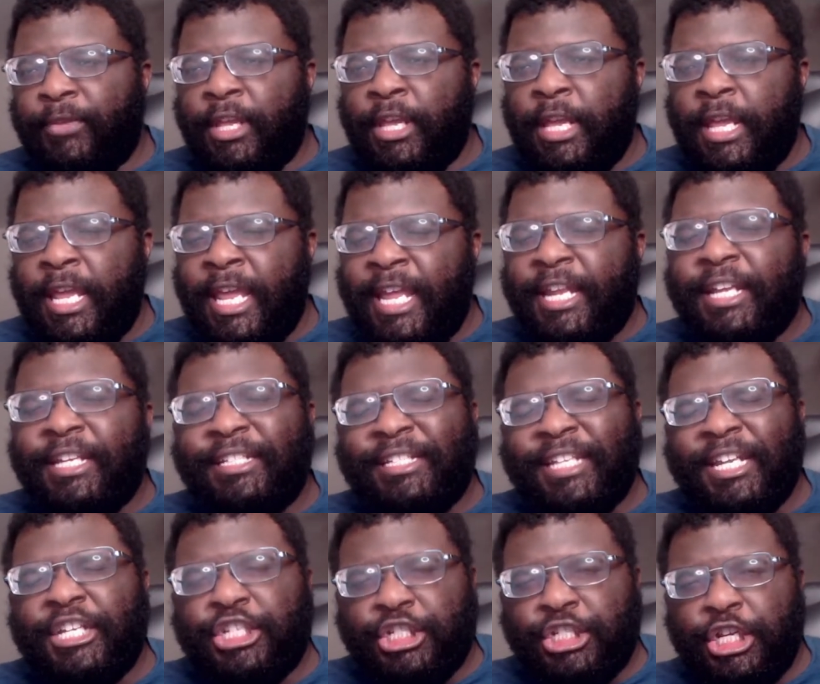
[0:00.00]
in
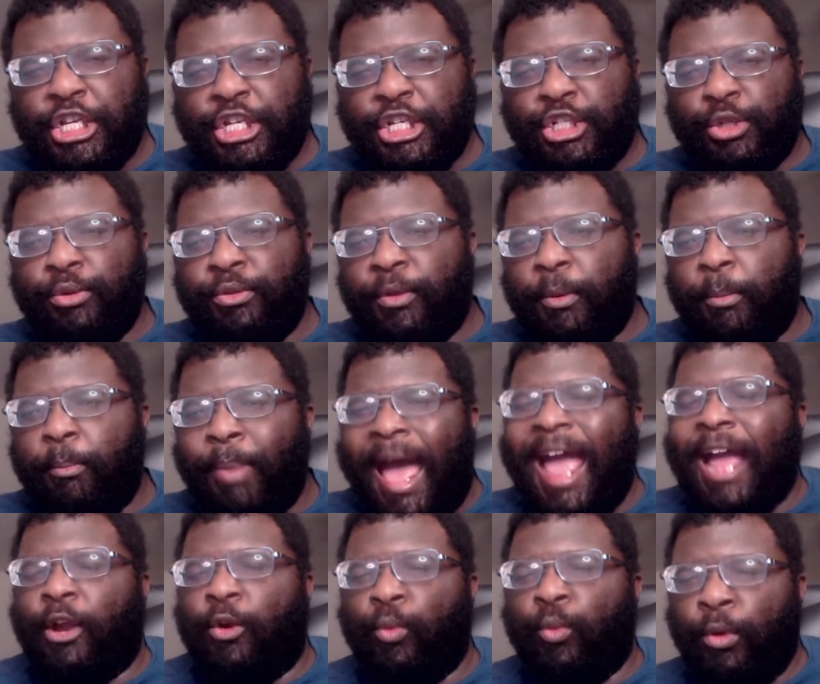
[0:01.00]
addition to the
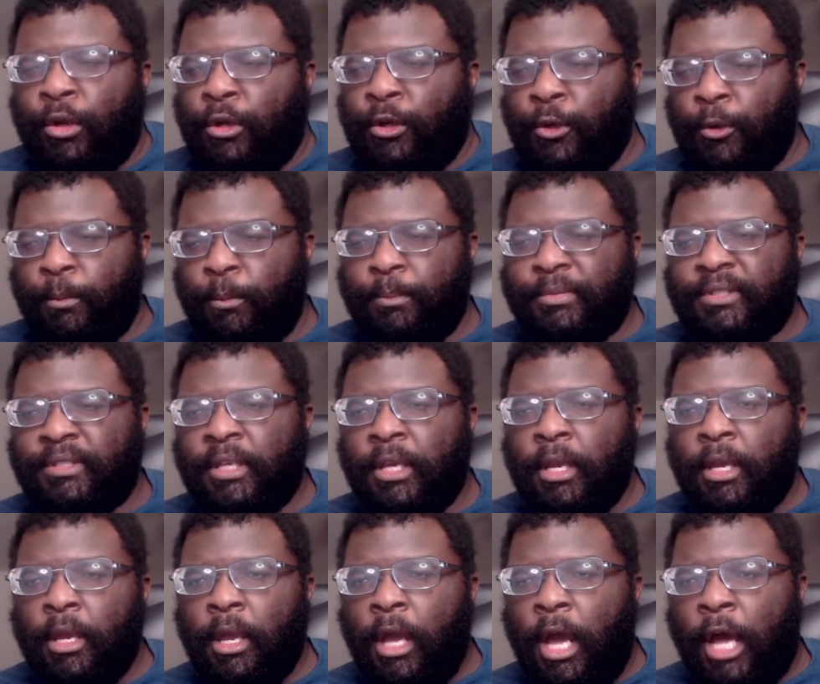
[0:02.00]
Backrooms,
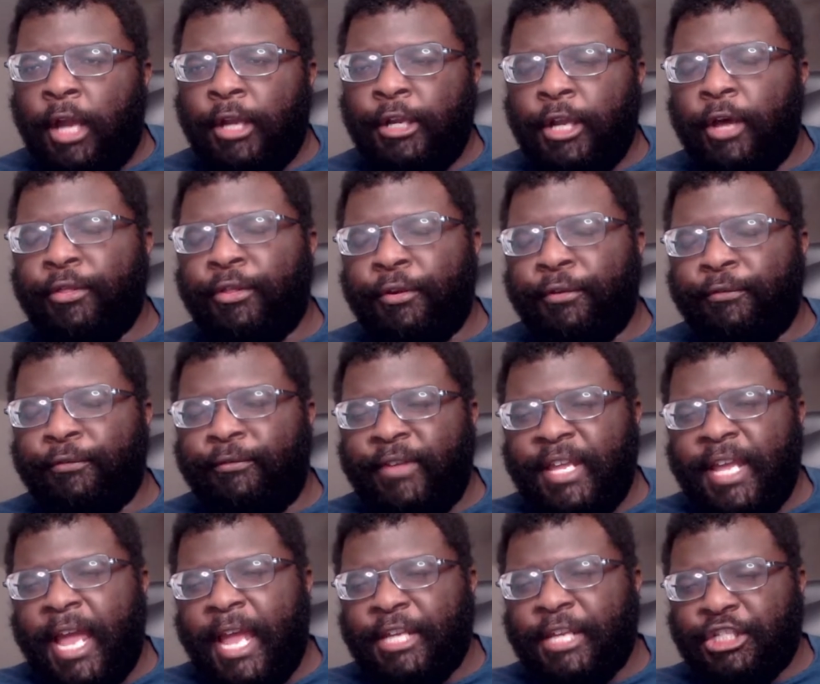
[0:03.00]
another
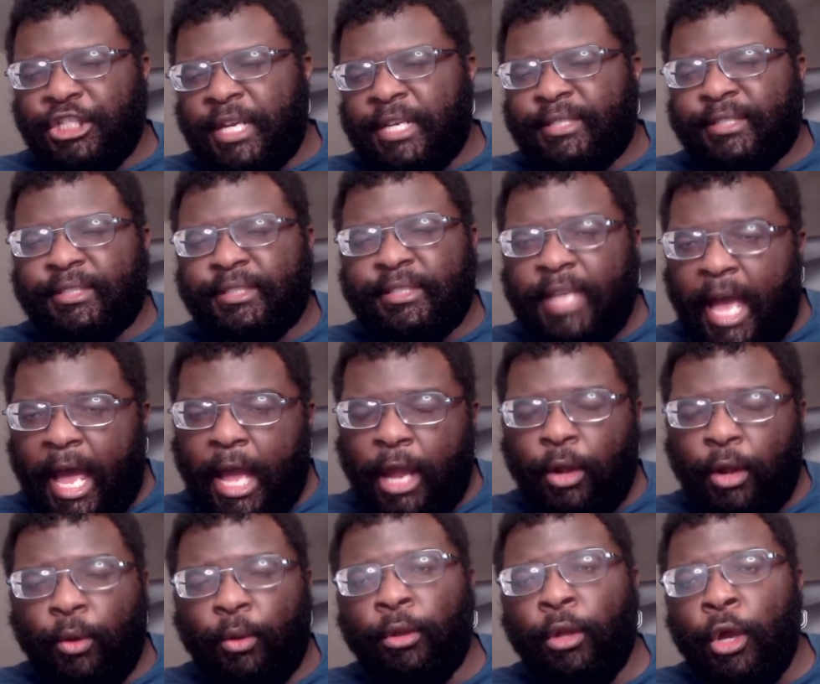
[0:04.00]
VHS
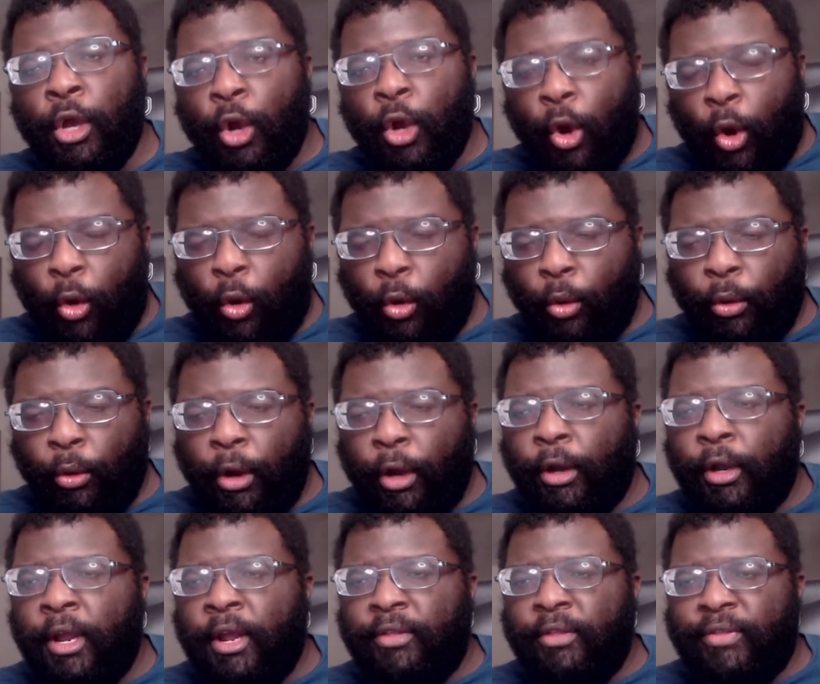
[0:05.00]
style
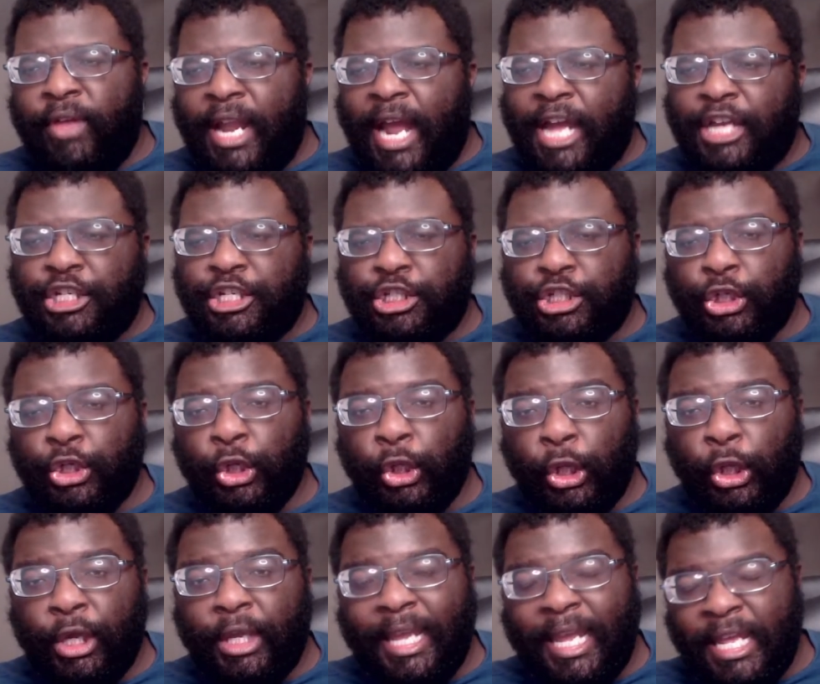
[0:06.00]
horror that I should
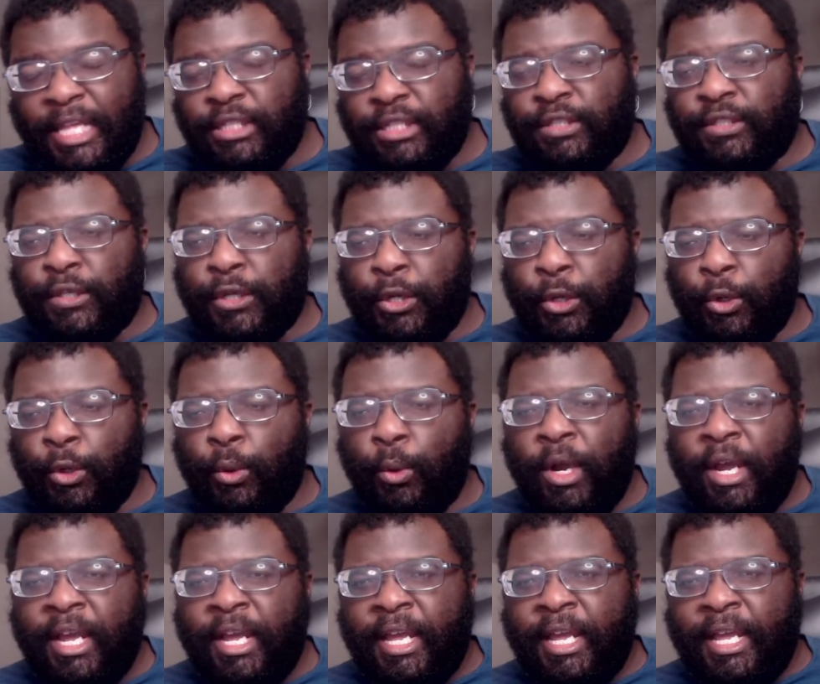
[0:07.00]
look into
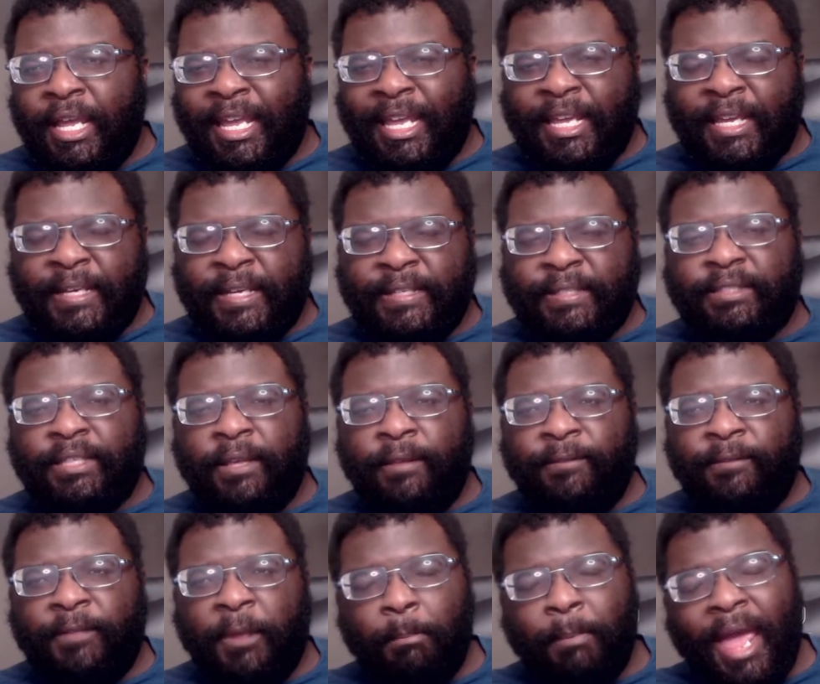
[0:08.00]
is
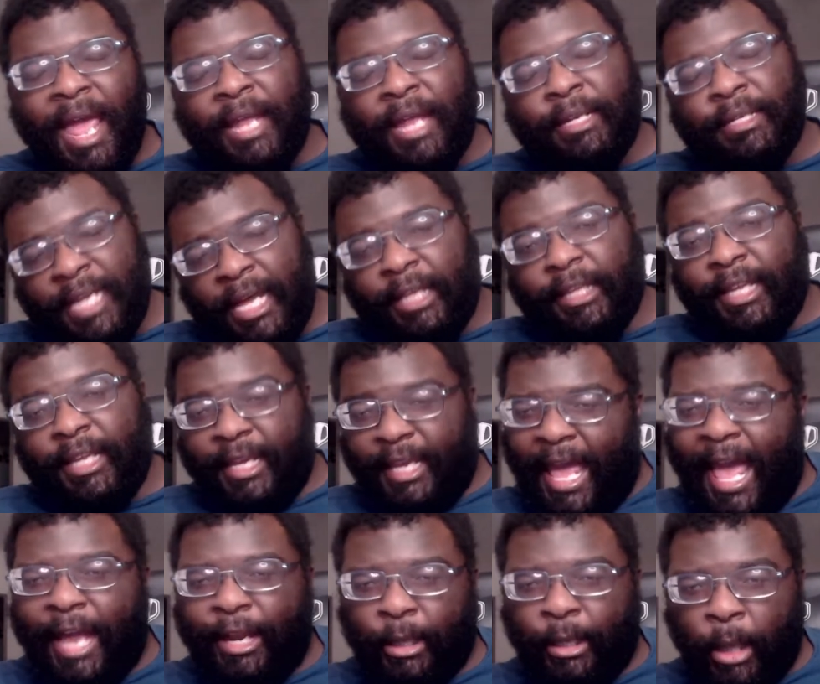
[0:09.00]
the Mandela
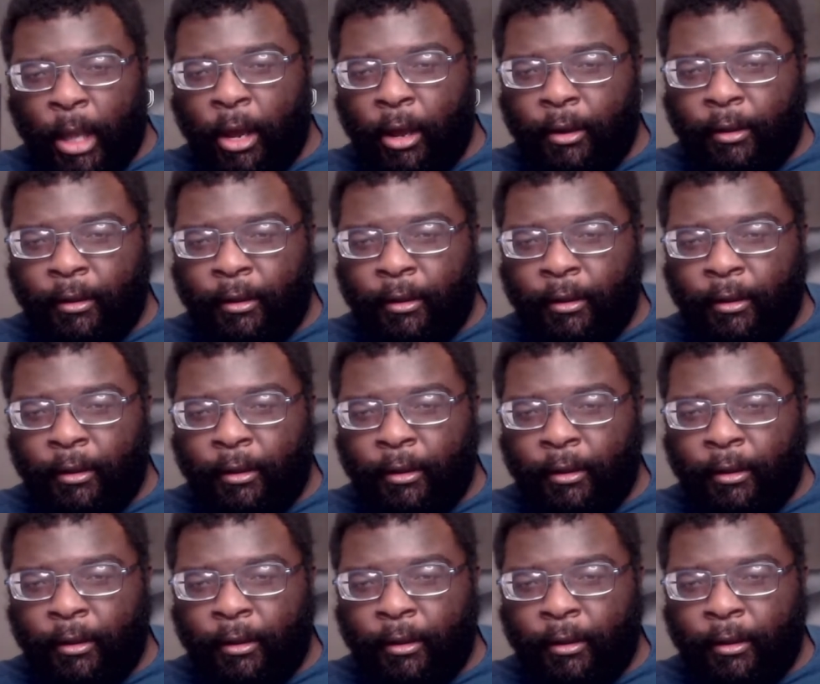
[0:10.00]
catalog.